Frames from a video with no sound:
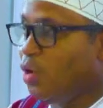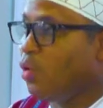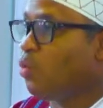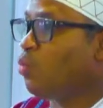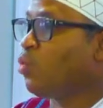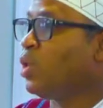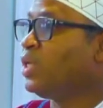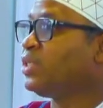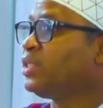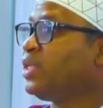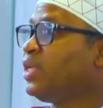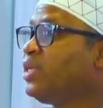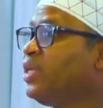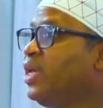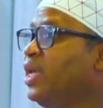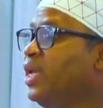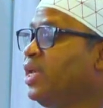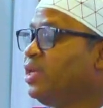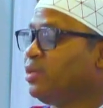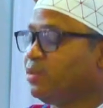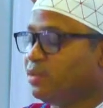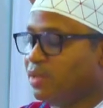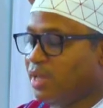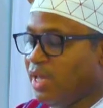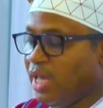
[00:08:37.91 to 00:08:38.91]
Once again,
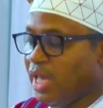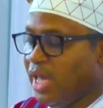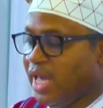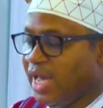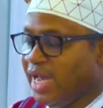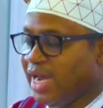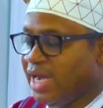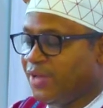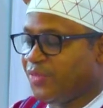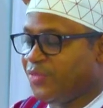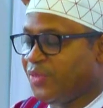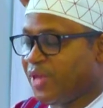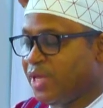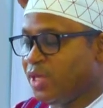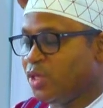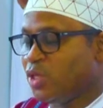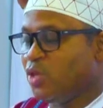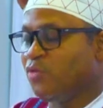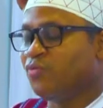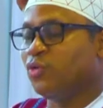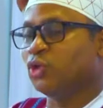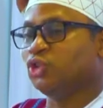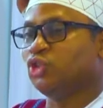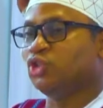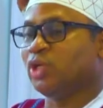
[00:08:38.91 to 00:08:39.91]
I thank you
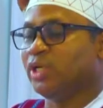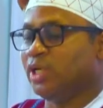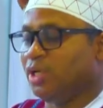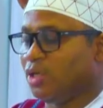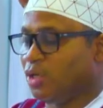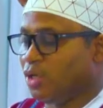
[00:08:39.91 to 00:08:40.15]
for joining